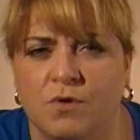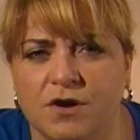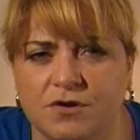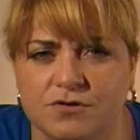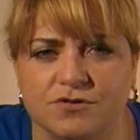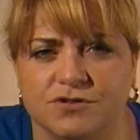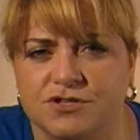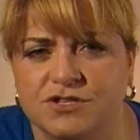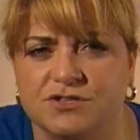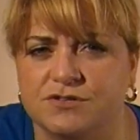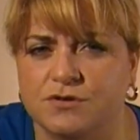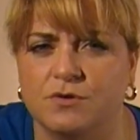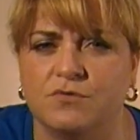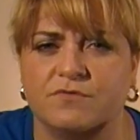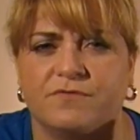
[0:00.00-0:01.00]
no wonder
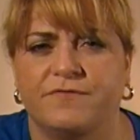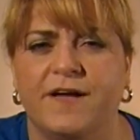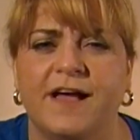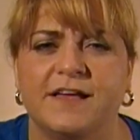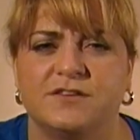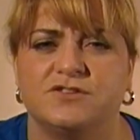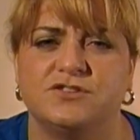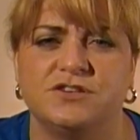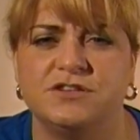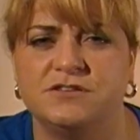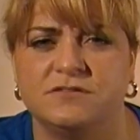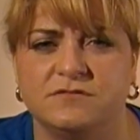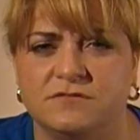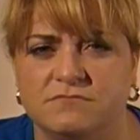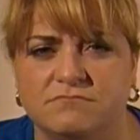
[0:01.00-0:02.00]
she's so fat,
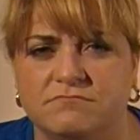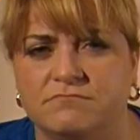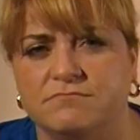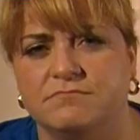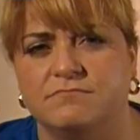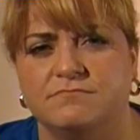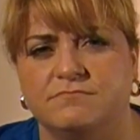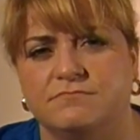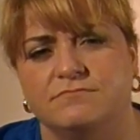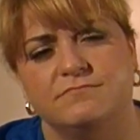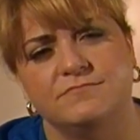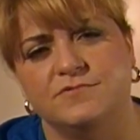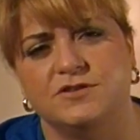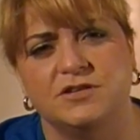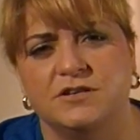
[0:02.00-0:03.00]

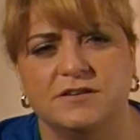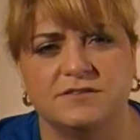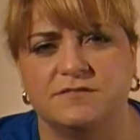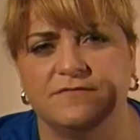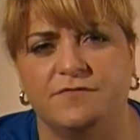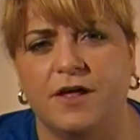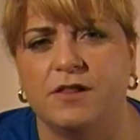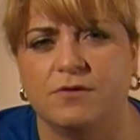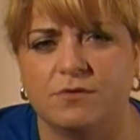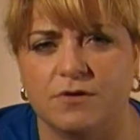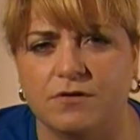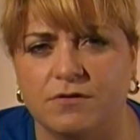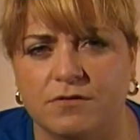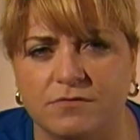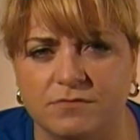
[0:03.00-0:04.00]
she doesn't
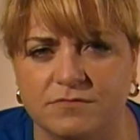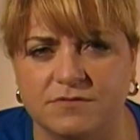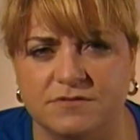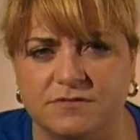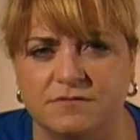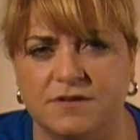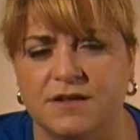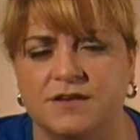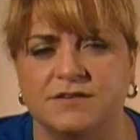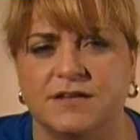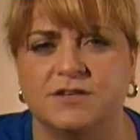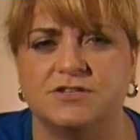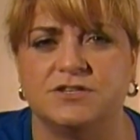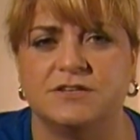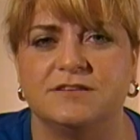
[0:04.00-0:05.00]
follow her own
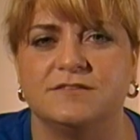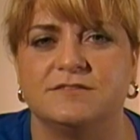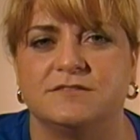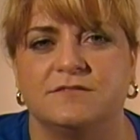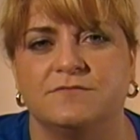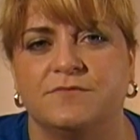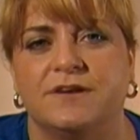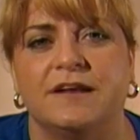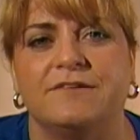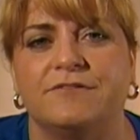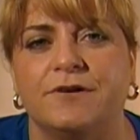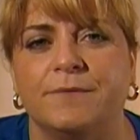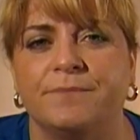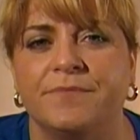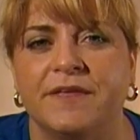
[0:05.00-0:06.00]
intentions and
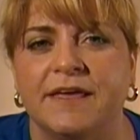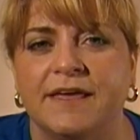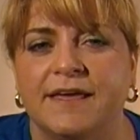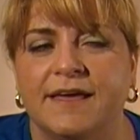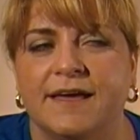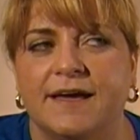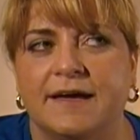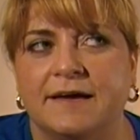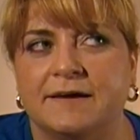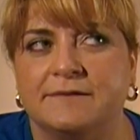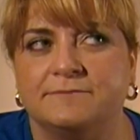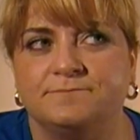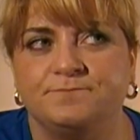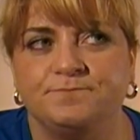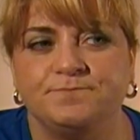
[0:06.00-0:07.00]
whatever.
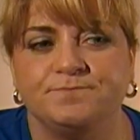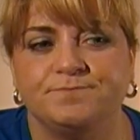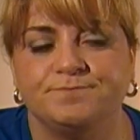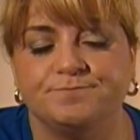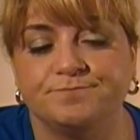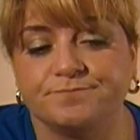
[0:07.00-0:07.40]
And